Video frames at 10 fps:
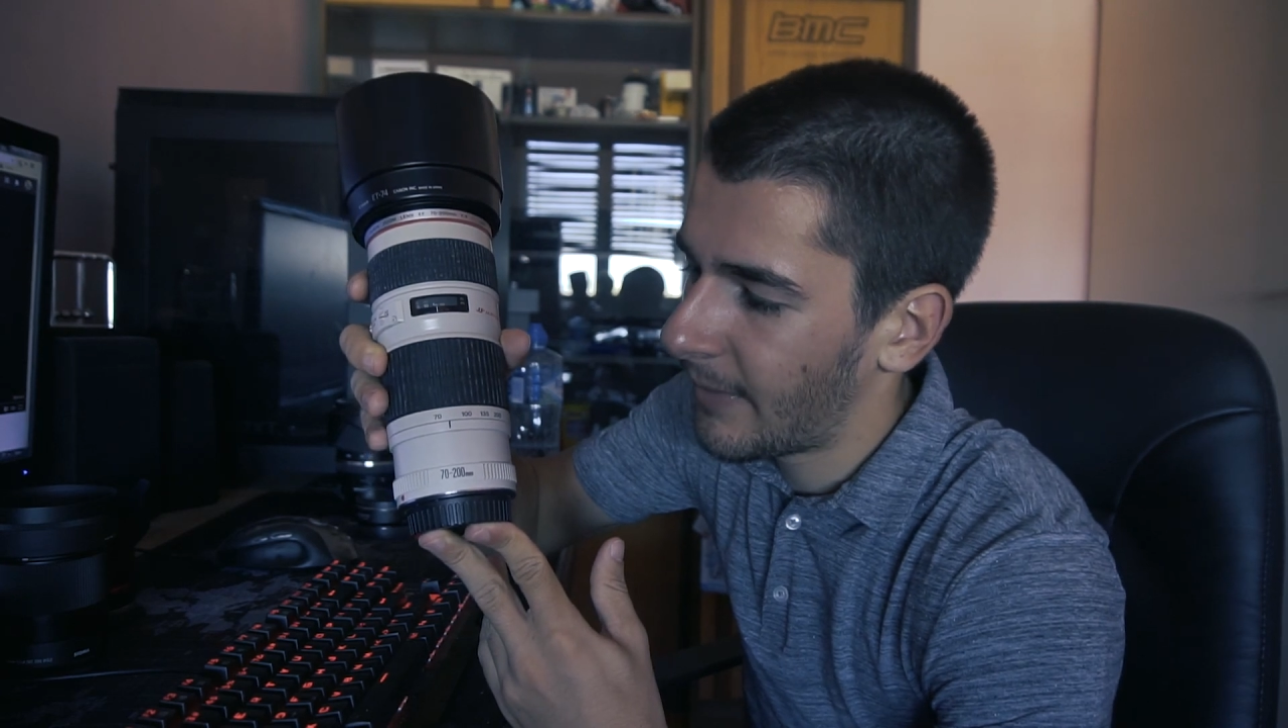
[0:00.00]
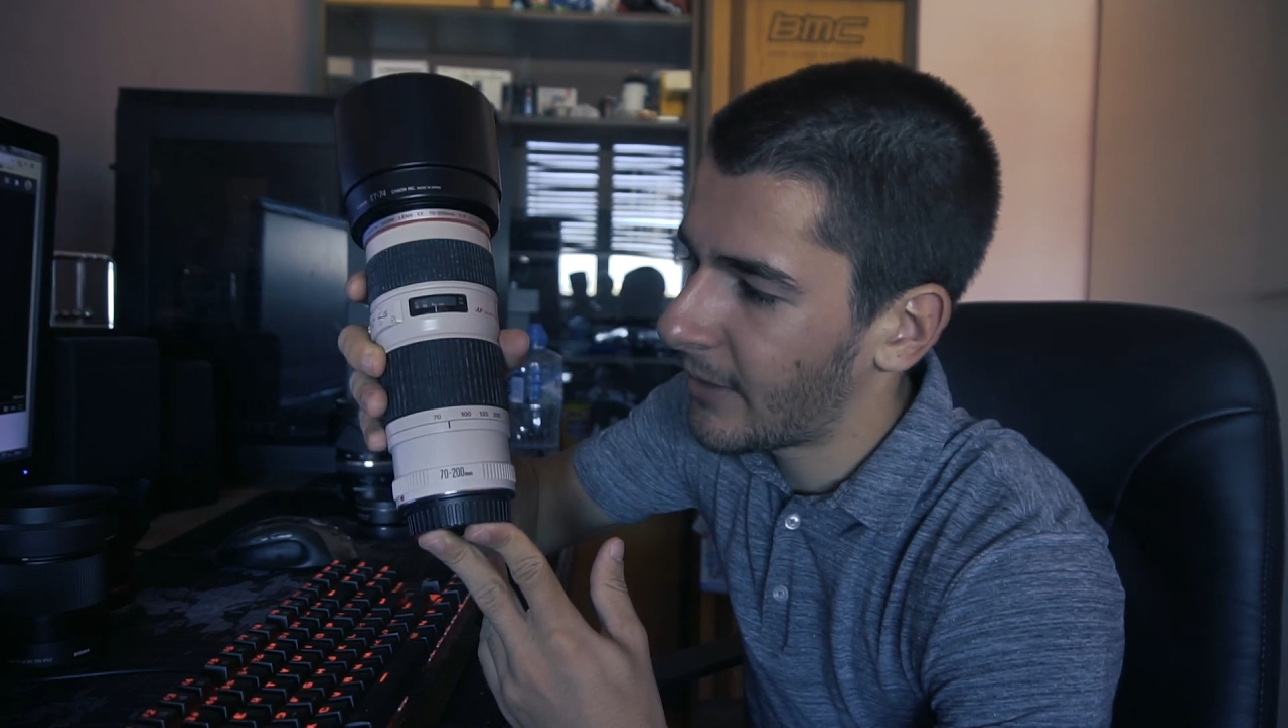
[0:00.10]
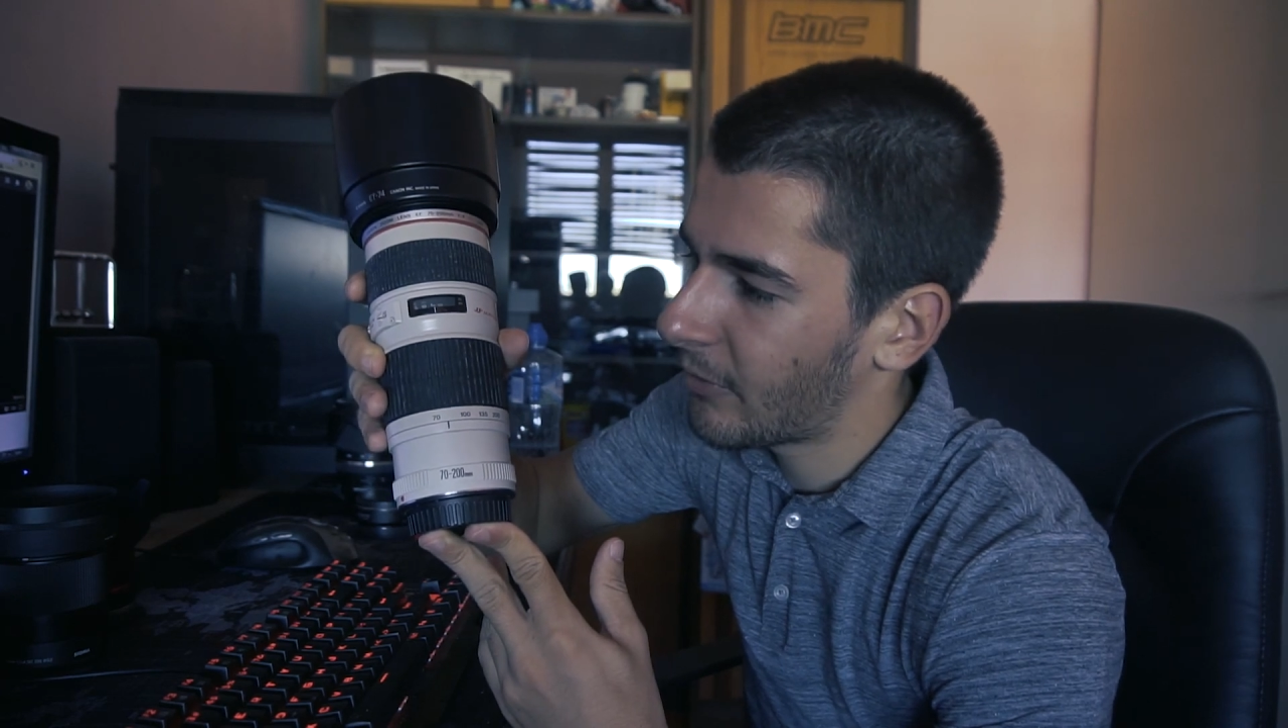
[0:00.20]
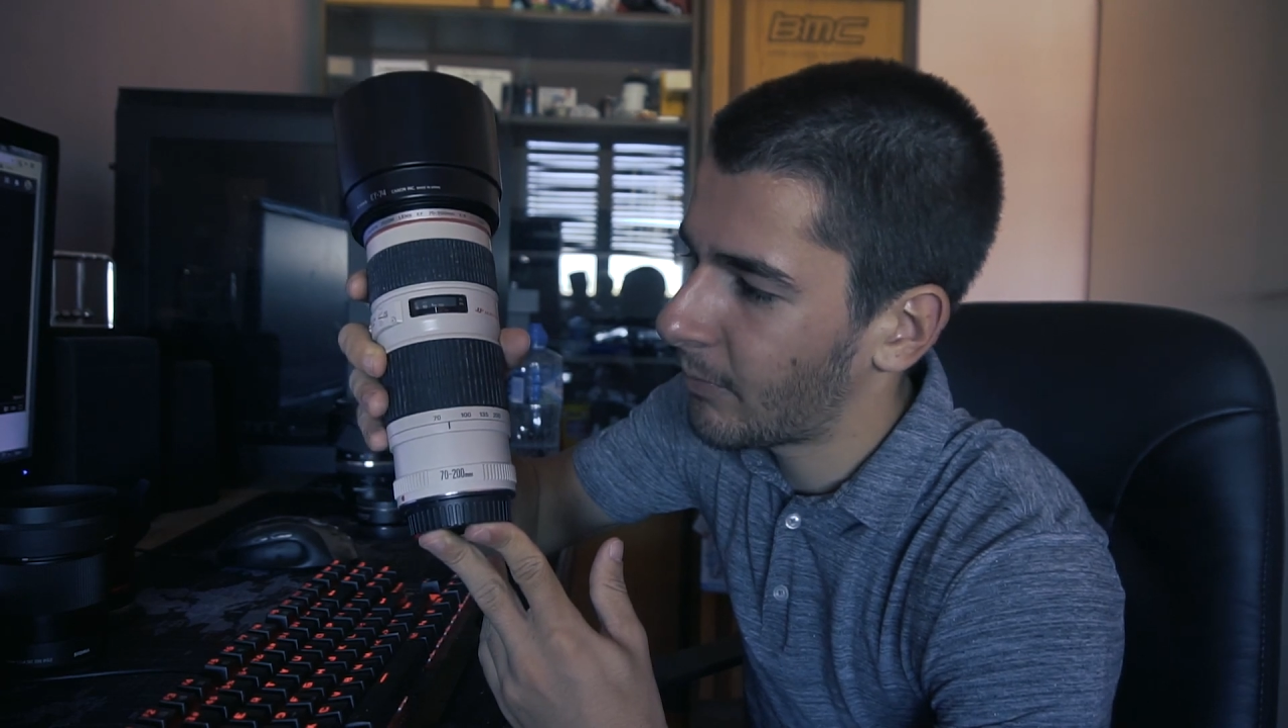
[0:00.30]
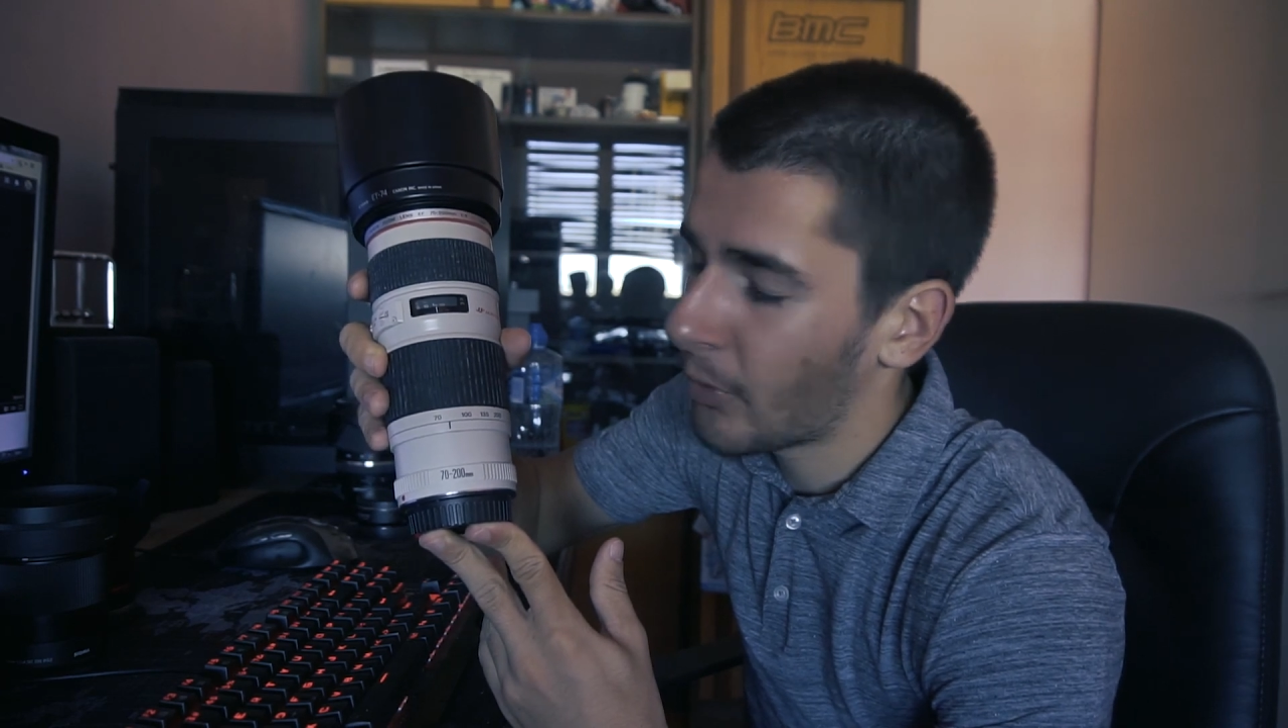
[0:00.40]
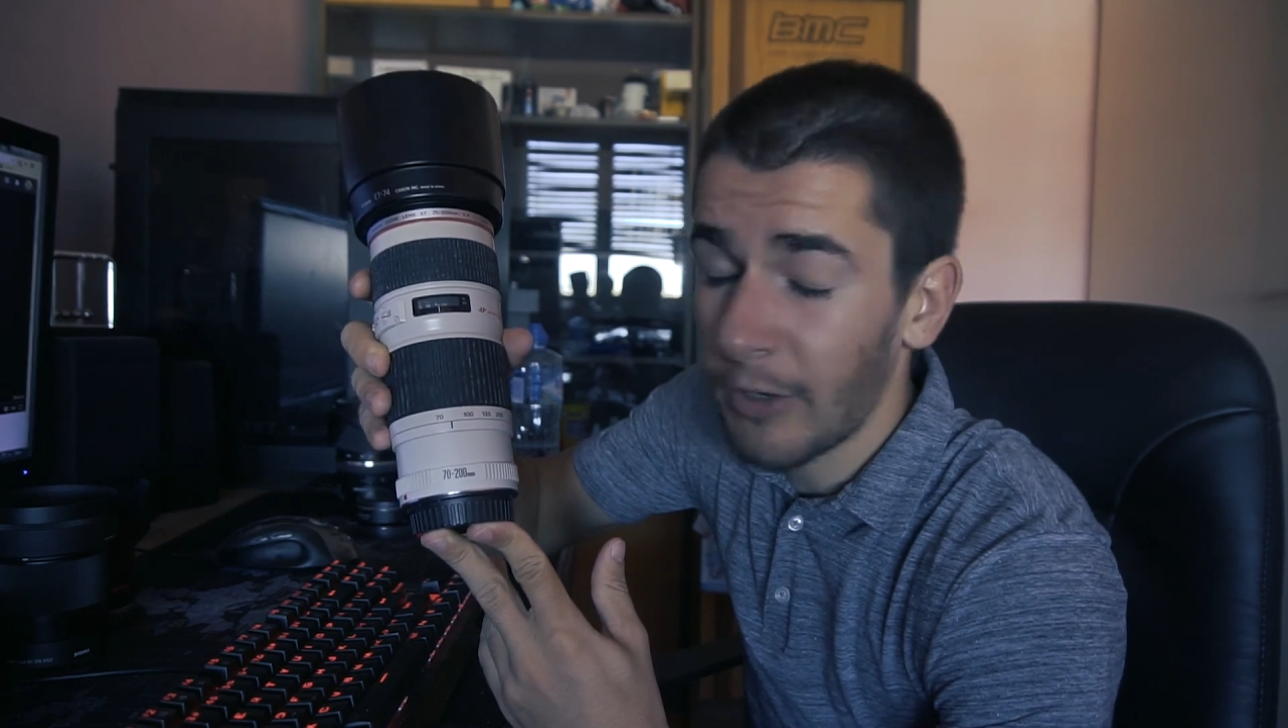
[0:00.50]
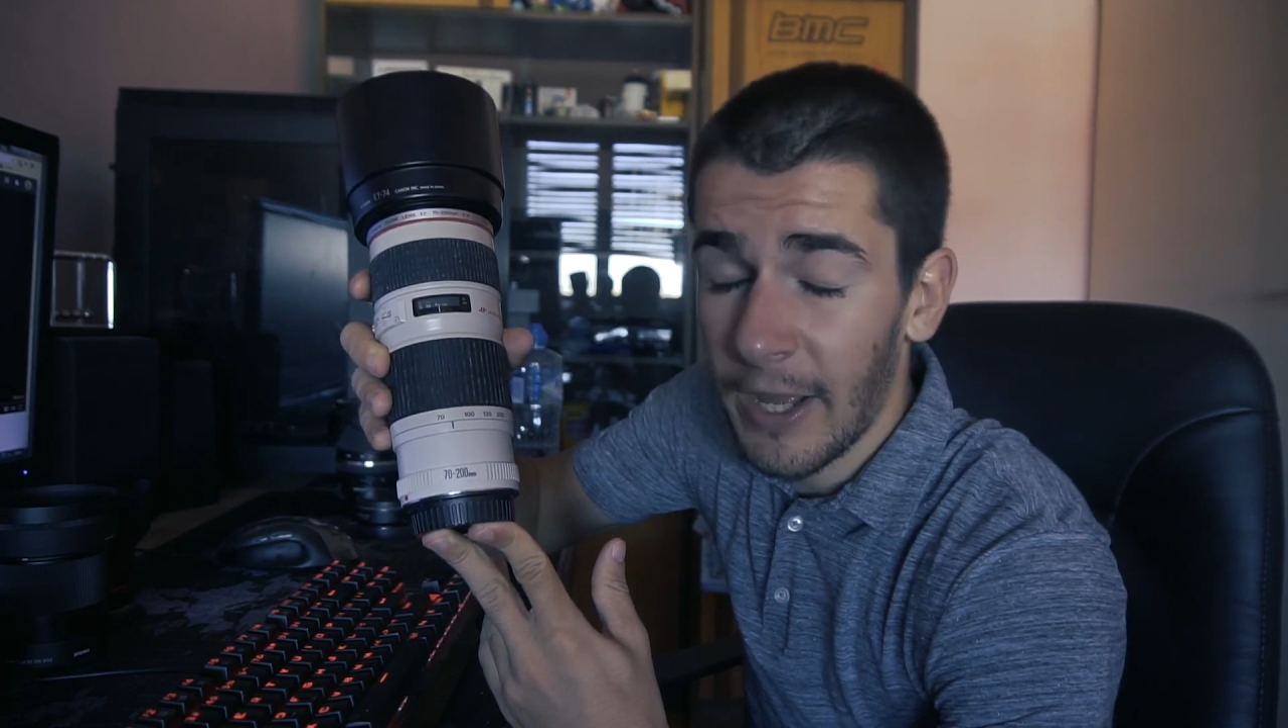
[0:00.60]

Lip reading: that more